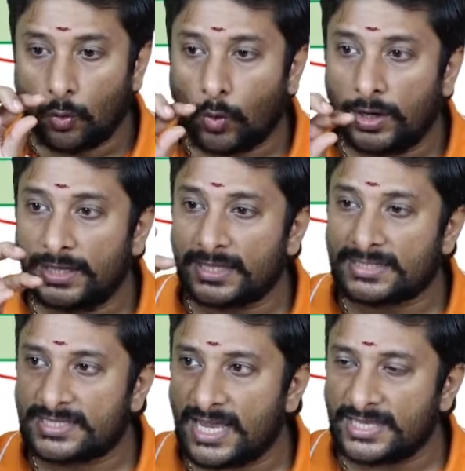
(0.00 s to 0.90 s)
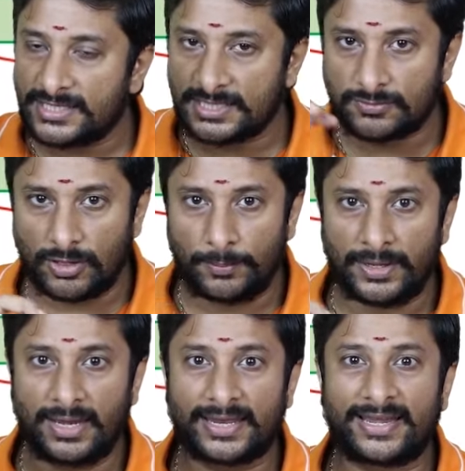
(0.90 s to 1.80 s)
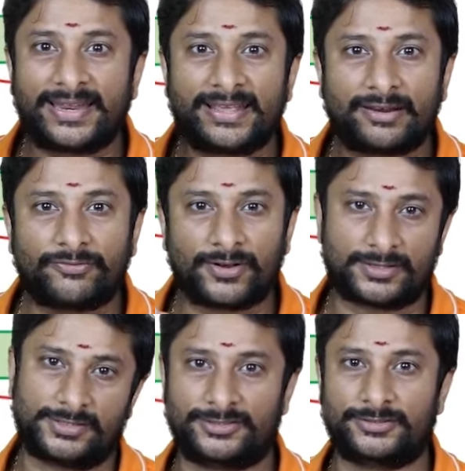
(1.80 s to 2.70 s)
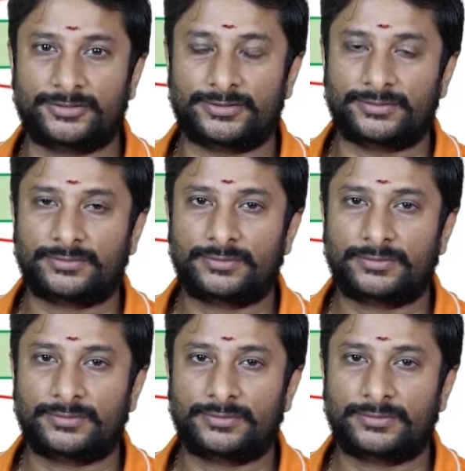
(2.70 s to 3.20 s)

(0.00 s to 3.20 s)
only the changes will be like getting reflected.